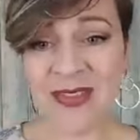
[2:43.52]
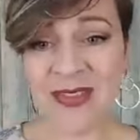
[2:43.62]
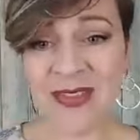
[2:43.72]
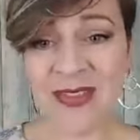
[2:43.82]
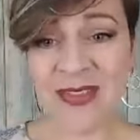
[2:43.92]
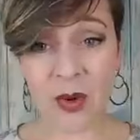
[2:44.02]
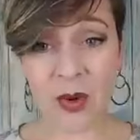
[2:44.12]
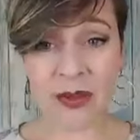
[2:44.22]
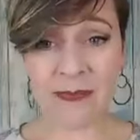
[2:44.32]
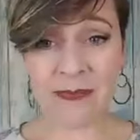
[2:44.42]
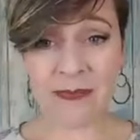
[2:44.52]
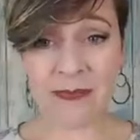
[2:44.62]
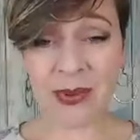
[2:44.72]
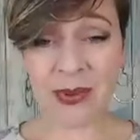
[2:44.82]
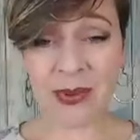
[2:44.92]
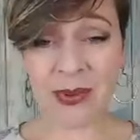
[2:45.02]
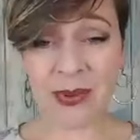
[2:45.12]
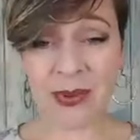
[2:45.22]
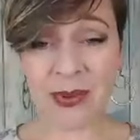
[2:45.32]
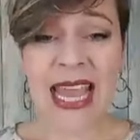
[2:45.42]
that is bold.
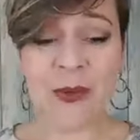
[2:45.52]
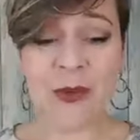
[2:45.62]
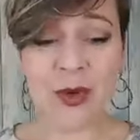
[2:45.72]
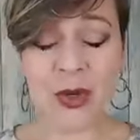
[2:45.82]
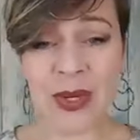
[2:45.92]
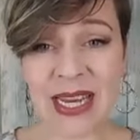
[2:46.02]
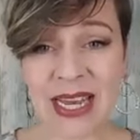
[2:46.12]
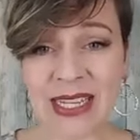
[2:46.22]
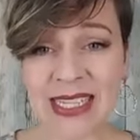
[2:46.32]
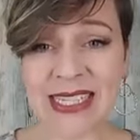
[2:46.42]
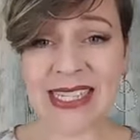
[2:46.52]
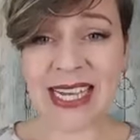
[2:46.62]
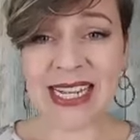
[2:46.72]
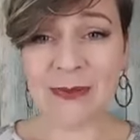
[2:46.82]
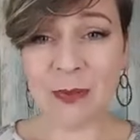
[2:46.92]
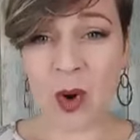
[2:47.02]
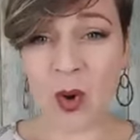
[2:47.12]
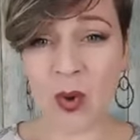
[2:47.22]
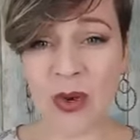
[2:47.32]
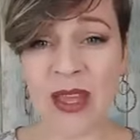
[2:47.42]
Okay? A necklace that is
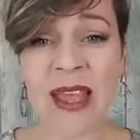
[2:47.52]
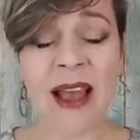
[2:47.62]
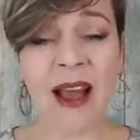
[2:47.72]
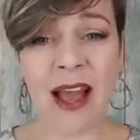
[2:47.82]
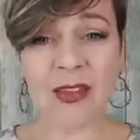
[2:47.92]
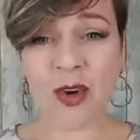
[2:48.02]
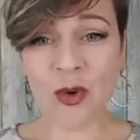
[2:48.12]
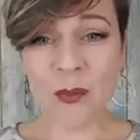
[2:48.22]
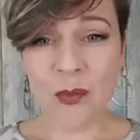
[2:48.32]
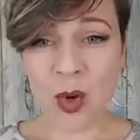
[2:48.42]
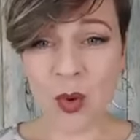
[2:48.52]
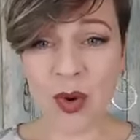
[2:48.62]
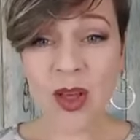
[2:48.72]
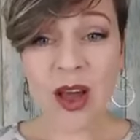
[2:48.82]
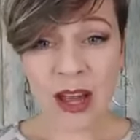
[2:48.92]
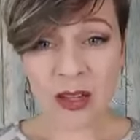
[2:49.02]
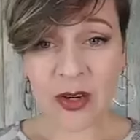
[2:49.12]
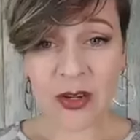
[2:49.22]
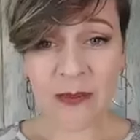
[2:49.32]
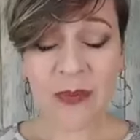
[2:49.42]
bold, either bold
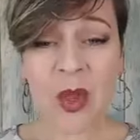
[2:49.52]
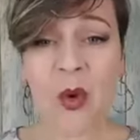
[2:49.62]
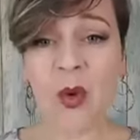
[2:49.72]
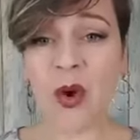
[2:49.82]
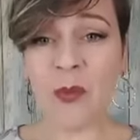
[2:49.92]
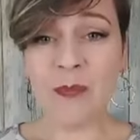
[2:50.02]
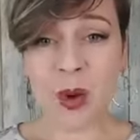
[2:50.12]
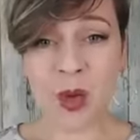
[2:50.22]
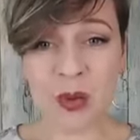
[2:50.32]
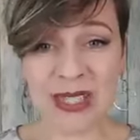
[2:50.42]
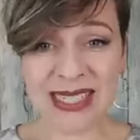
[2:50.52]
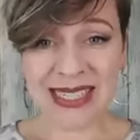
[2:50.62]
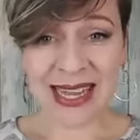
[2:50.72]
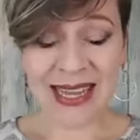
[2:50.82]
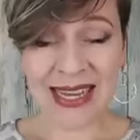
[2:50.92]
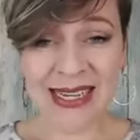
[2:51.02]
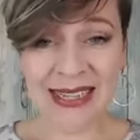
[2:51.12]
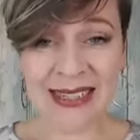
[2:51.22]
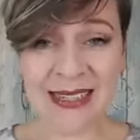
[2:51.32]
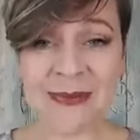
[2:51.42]
color or bold
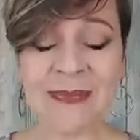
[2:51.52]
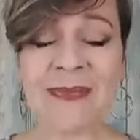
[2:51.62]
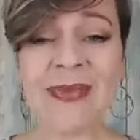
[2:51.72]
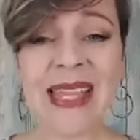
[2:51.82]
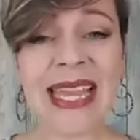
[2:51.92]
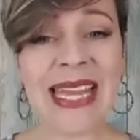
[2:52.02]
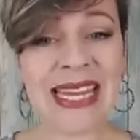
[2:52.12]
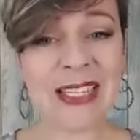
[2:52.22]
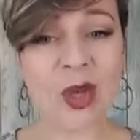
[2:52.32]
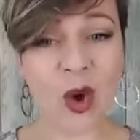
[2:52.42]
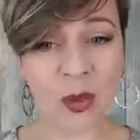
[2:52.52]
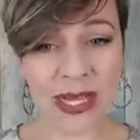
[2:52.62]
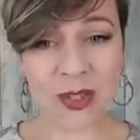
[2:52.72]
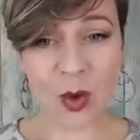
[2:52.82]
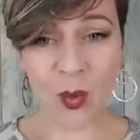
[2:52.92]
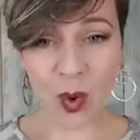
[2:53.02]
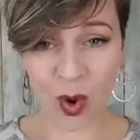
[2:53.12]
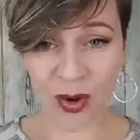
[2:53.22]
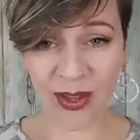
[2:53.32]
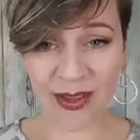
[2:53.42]
design, it is going to
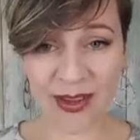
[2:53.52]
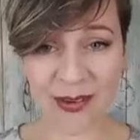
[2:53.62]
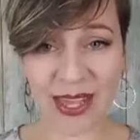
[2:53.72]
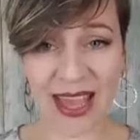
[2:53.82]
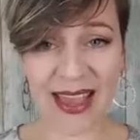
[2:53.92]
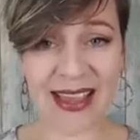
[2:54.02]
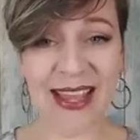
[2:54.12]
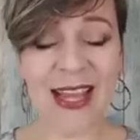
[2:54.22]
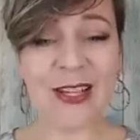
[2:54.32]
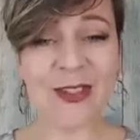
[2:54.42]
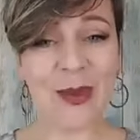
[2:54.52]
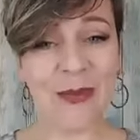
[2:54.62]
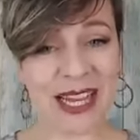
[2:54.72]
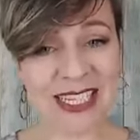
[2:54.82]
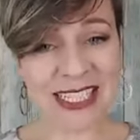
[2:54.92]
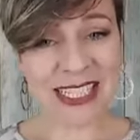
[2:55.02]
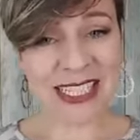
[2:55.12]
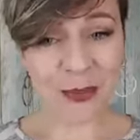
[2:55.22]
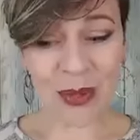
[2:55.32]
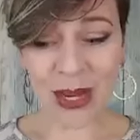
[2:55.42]
work. Okay, so you might just
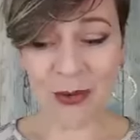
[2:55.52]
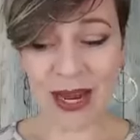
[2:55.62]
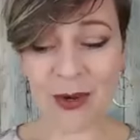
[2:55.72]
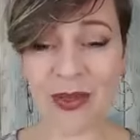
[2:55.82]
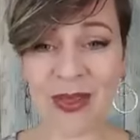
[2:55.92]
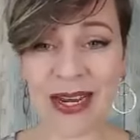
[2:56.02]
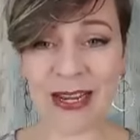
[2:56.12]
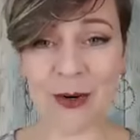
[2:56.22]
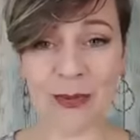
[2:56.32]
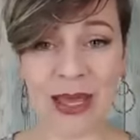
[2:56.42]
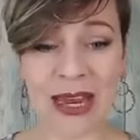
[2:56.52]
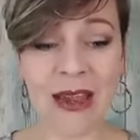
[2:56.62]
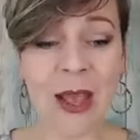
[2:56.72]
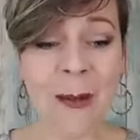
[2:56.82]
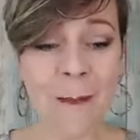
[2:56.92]
have to play around with it a little bit,